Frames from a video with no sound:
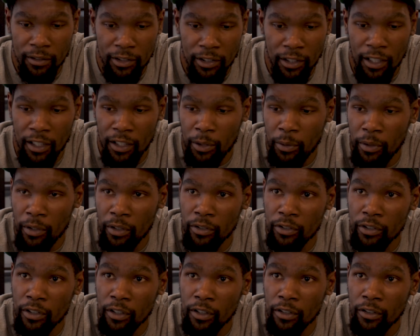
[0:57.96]

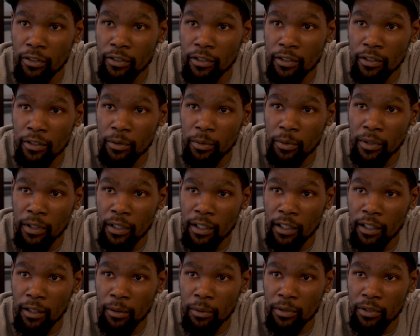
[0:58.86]
Jonquel Jones is the one
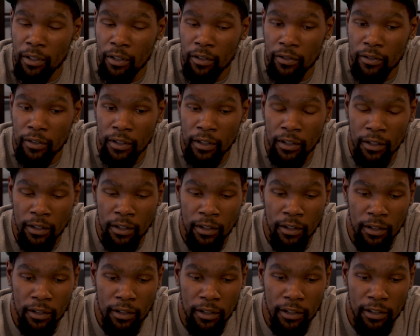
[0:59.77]
that comes off
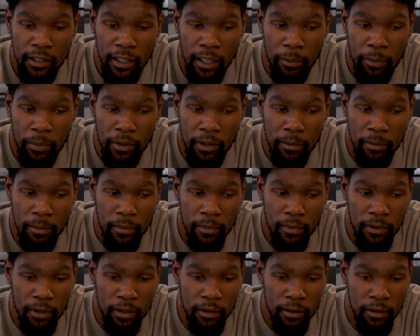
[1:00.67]
top of
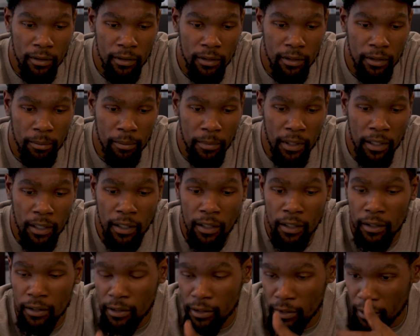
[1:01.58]
to
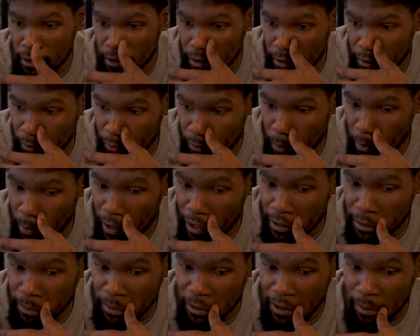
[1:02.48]
mind. She
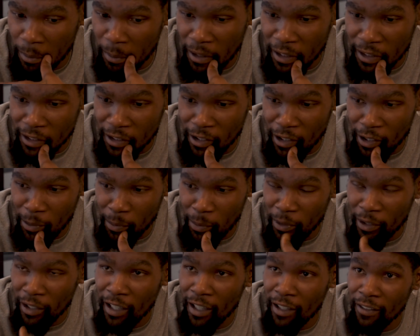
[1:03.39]
reminds me of myself
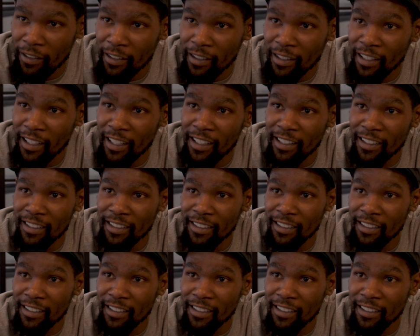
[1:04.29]
with her length